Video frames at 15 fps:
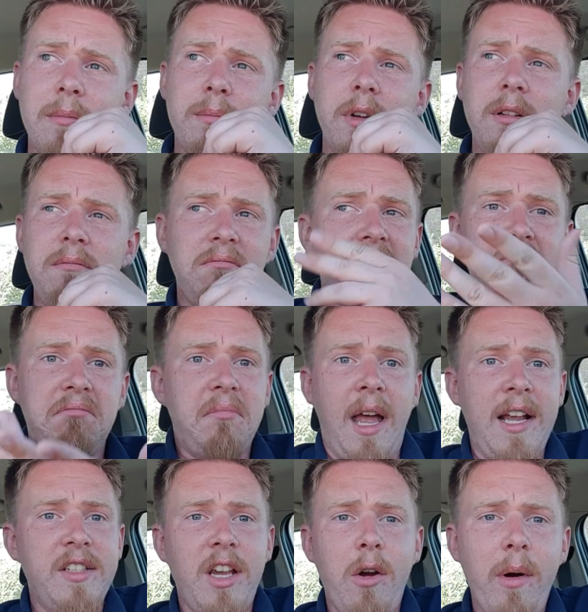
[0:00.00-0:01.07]
But
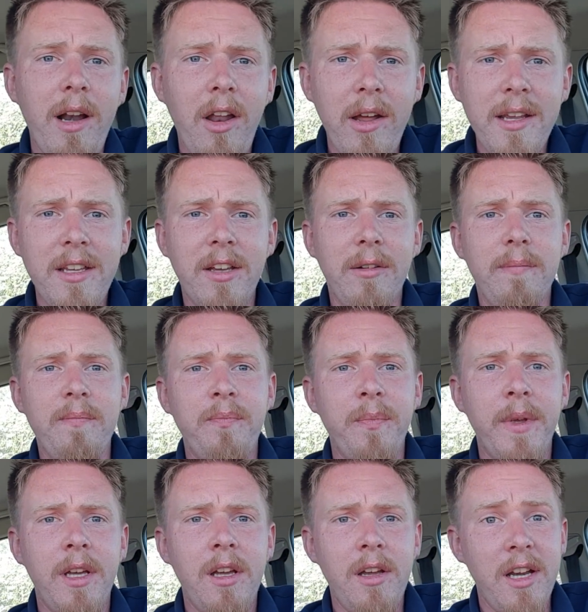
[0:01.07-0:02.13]
that's how I like it.
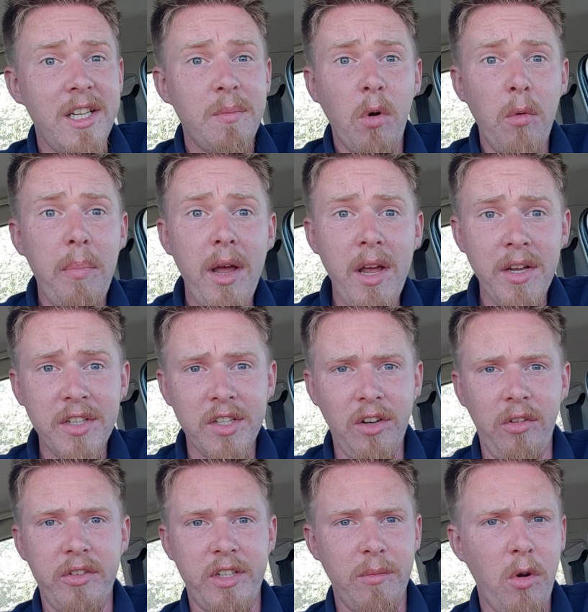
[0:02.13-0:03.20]
It's more
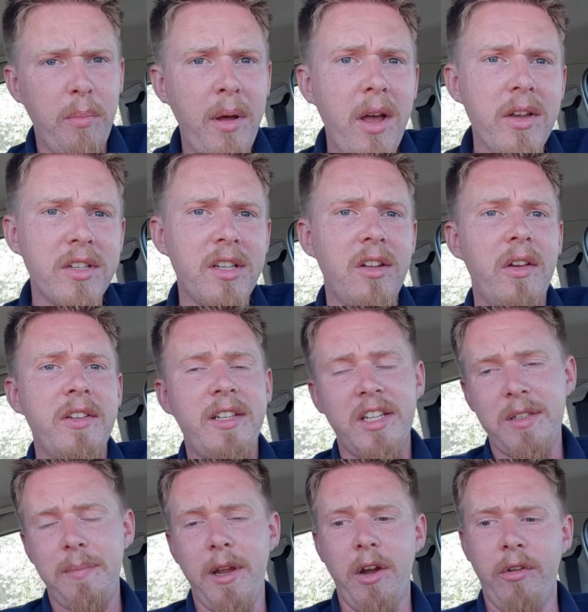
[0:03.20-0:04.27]
personal. It's a more personalised
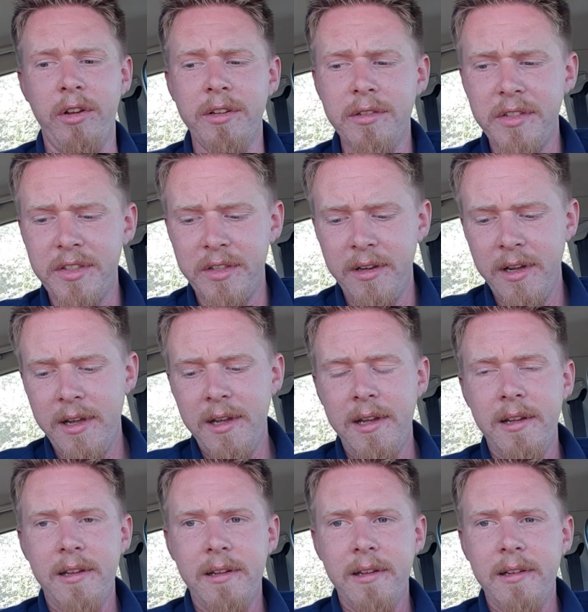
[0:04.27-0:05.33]
experience.
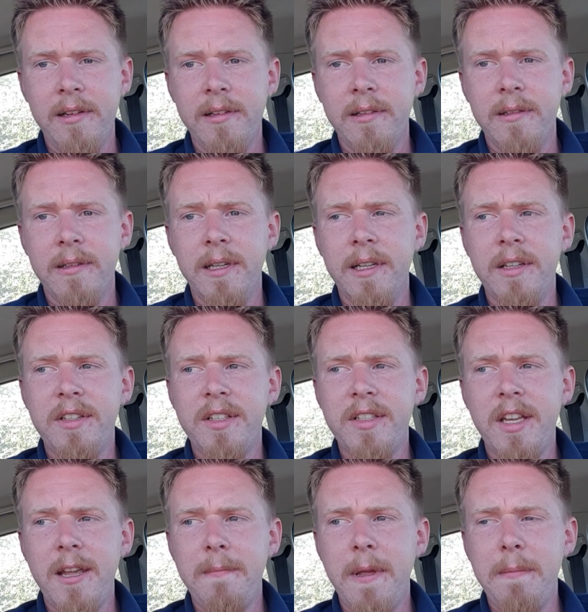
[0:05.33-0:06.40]
And as I
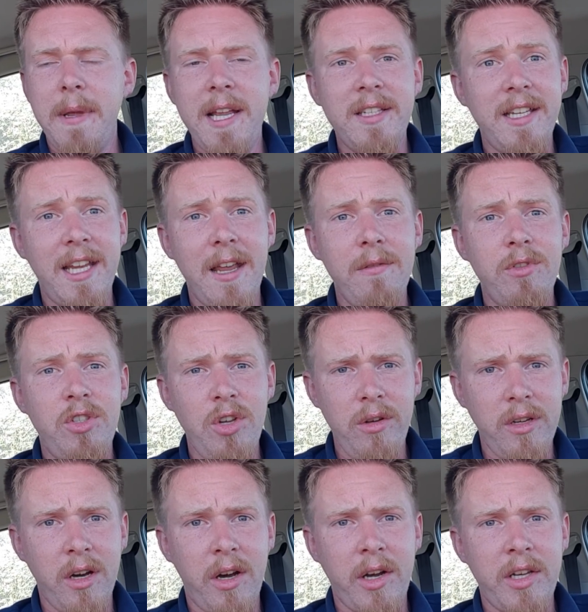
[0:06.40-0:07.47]
say, it means it gives
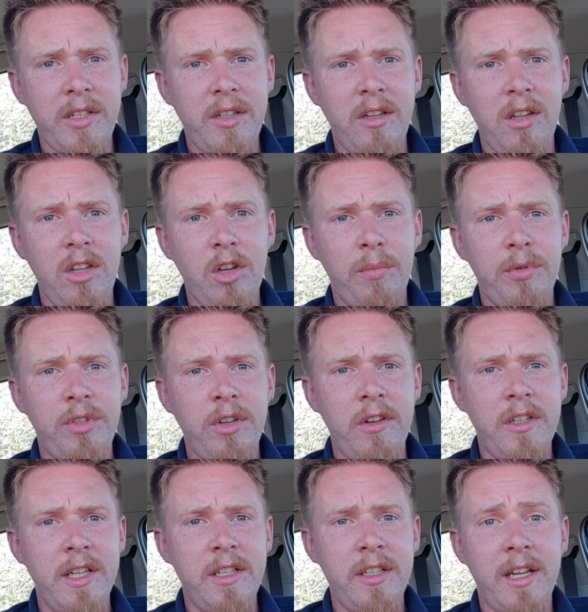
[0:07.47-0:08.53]
you guys the
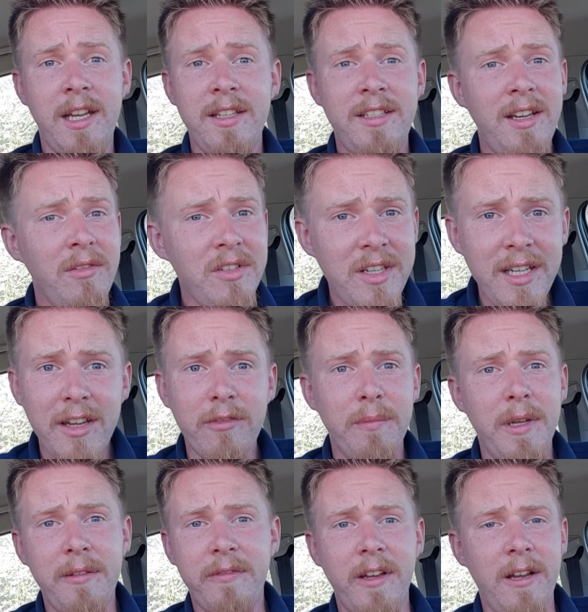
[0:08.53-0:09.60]
opportunity to continuously
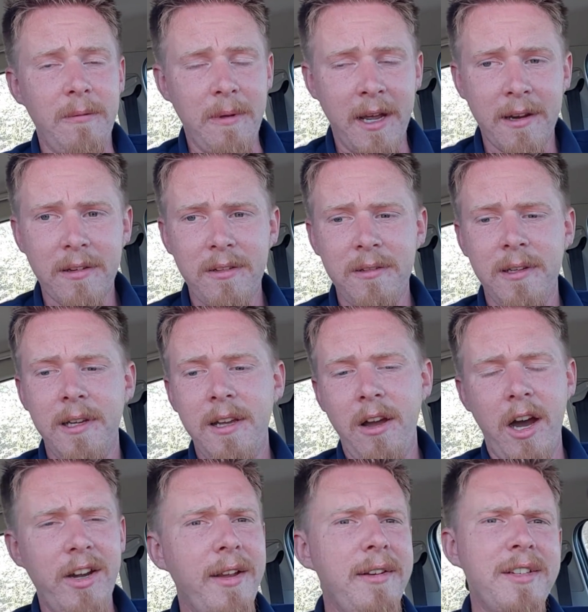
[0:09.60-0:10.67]
give me feedback.
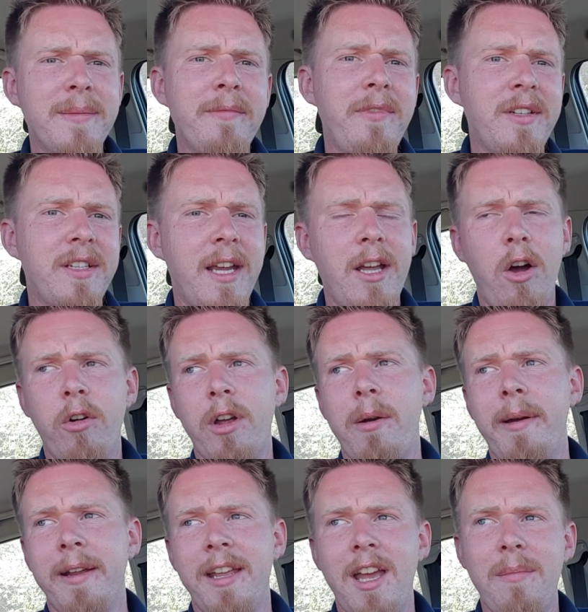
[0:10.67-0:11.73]
I know some of you say, I'll
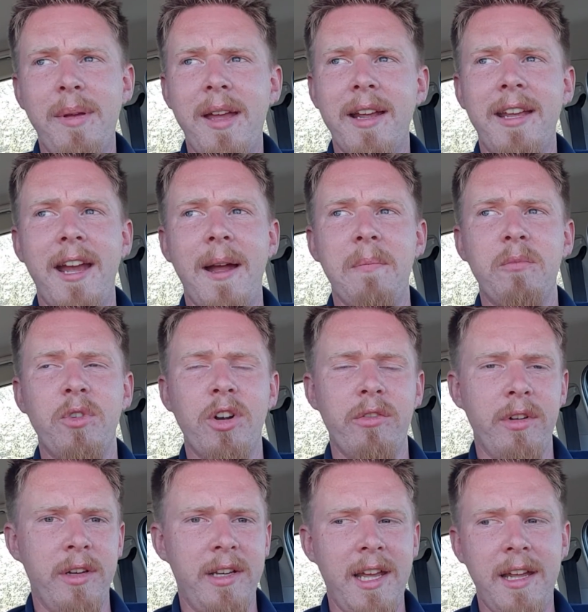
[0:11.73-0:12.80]
go out and get a better
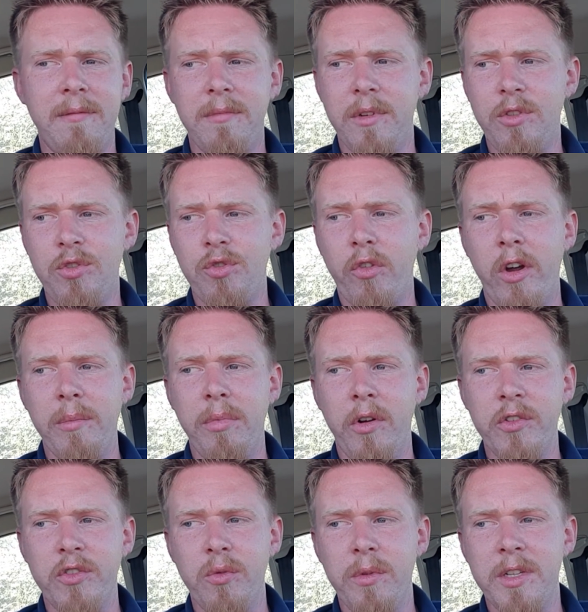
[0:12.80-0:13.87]
camera and get
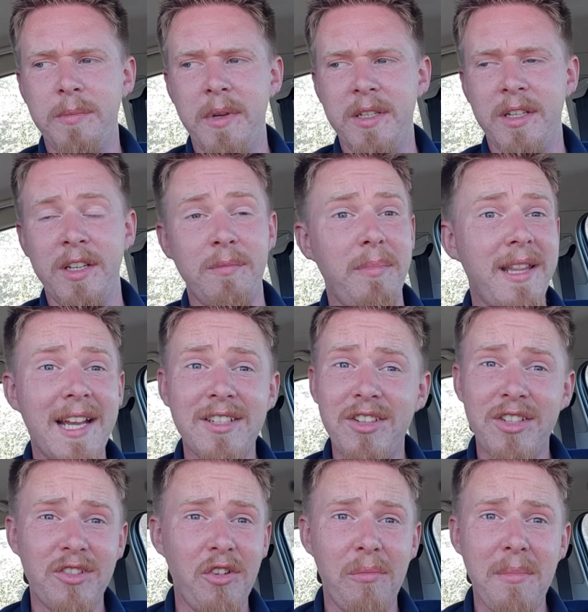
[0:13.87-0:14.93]
tripods, all this business, but that's
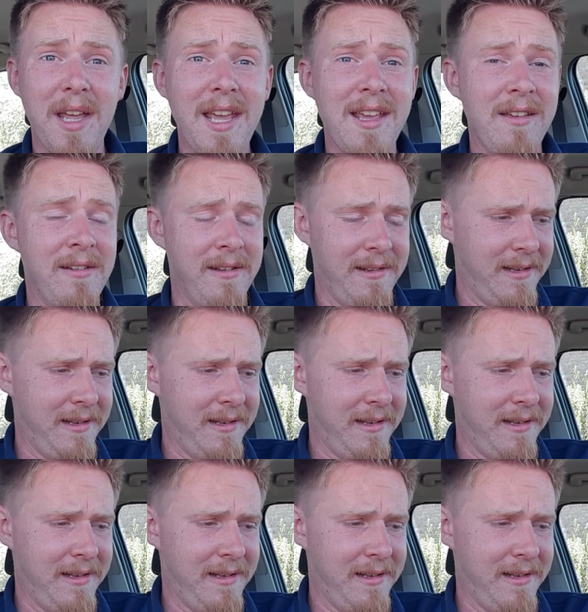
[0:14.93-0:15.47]
just not me.